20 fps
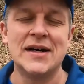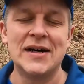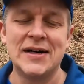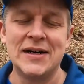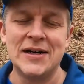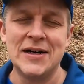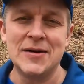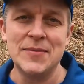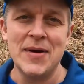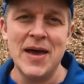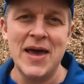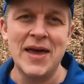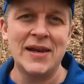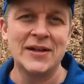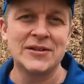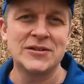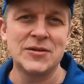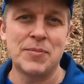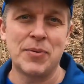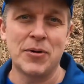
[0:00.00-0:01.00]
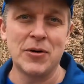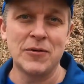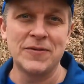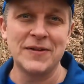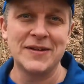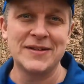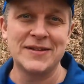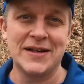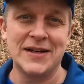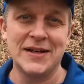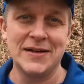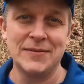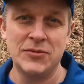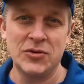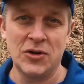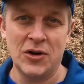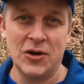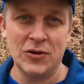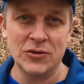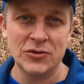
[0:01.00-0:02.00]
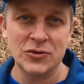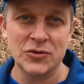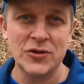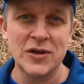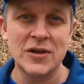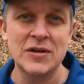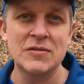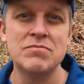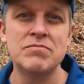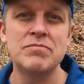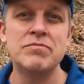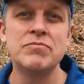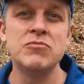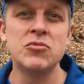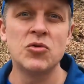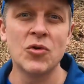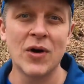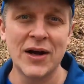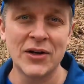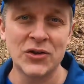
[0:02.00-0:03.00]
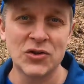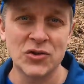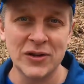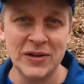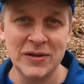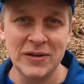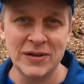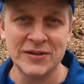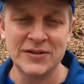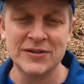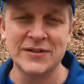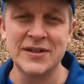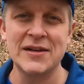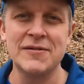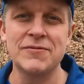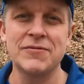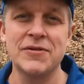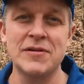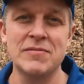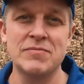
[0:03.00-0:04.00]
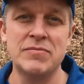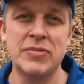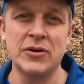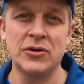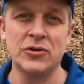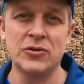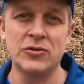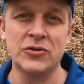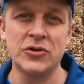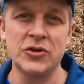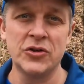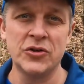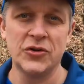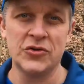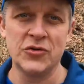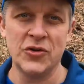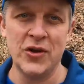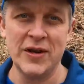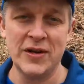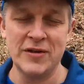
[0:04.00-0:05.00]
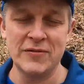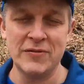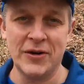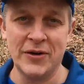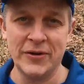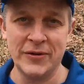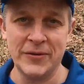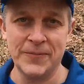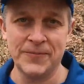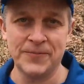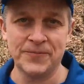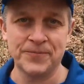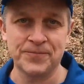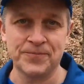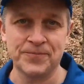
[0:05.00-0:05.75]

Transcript: and it's a perfect time to also then gradually and safely build your training volume.